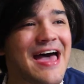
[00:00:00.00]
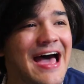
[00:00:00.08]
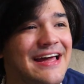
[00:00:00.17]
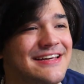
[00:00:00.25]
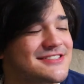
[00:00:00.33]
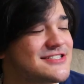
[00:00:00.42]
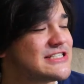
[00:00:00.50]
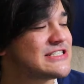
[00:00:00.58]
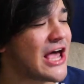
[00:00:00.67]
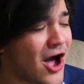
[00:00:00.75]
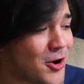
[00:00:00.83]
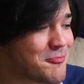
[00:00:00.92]
That is
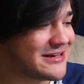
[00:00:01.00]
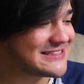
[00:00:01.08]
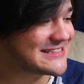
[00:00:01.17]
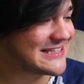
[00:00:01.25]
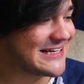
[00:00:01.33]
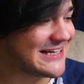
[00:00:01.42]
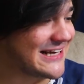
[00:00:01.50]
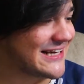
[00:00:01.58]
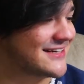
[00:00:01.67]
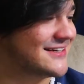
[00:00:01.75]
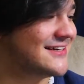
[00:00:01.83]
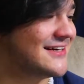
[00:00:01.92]
so
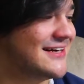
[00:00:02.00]
misleading!